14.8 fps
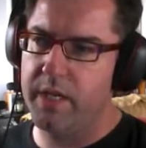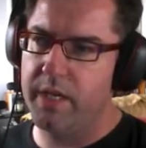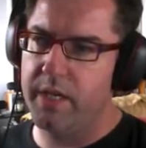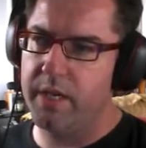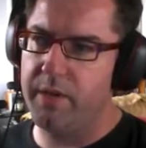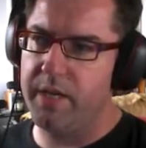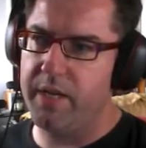
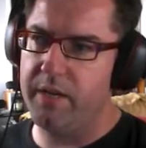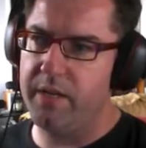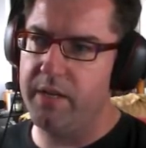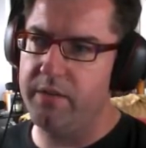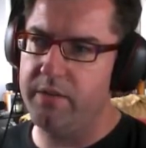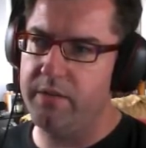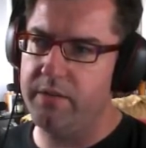Can we go
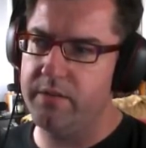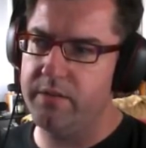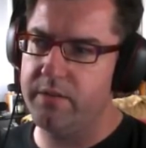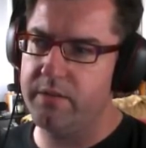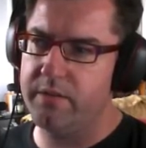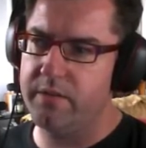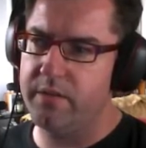use?
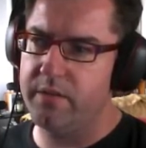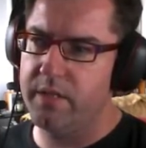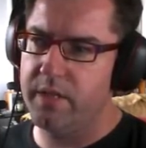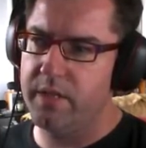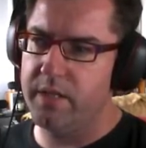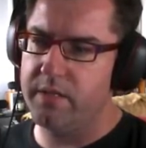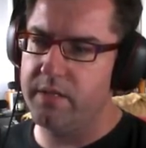
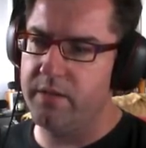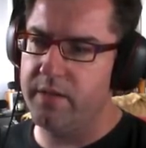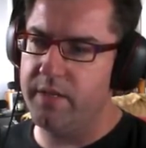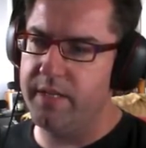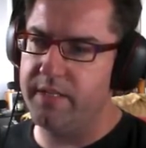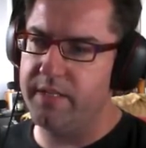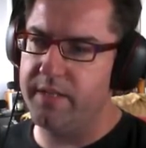It's not
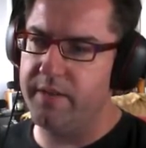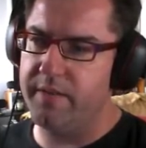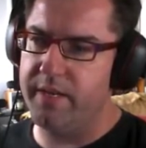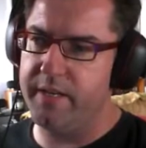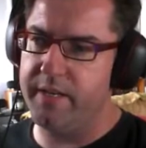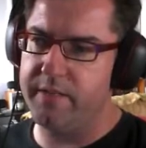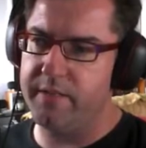necessary
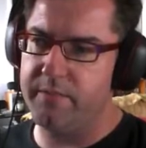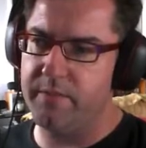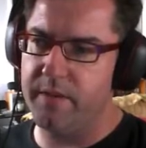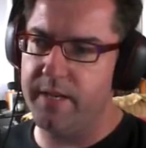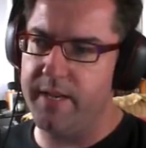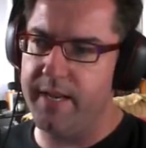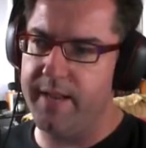to use this
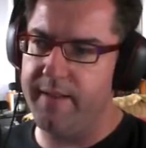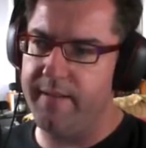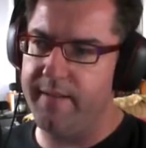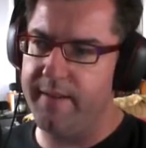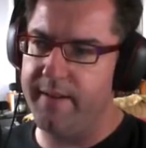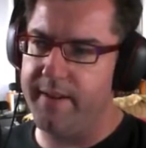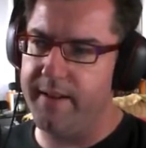right now.
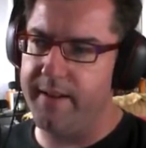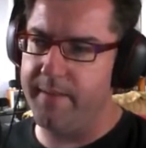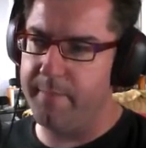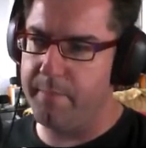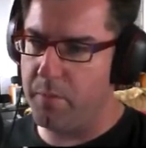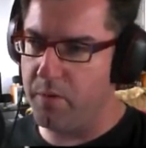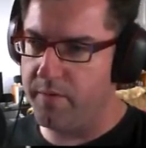Okay,
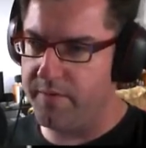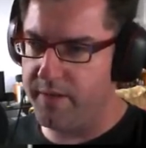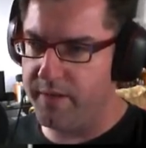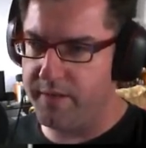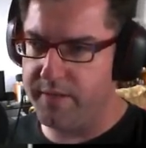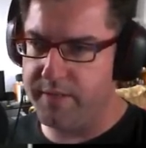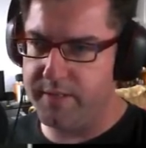Book of
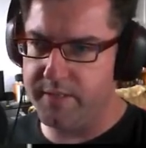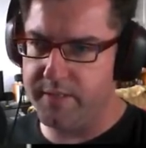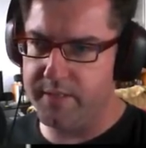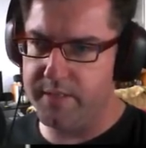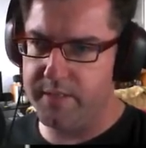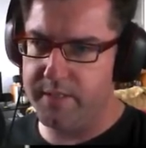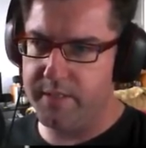Curses.
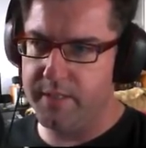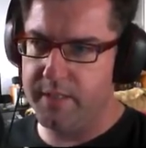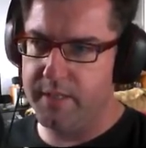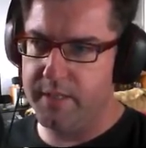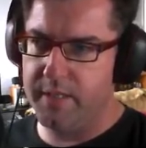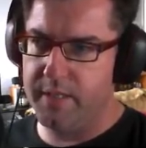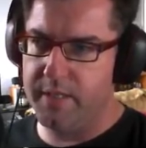
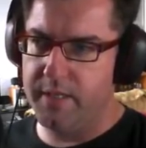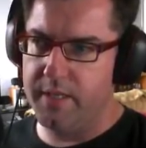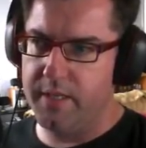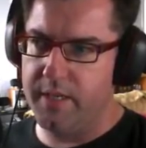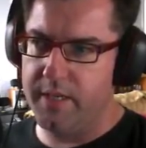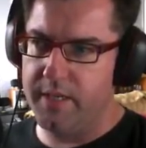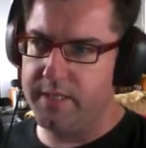
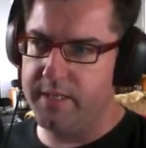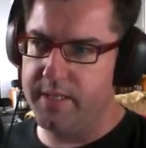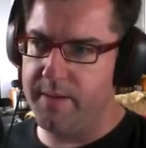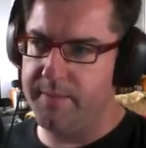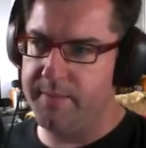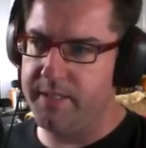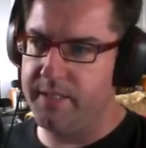
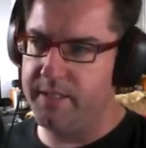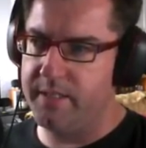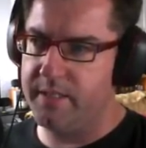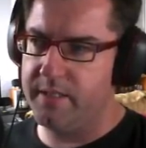Examine.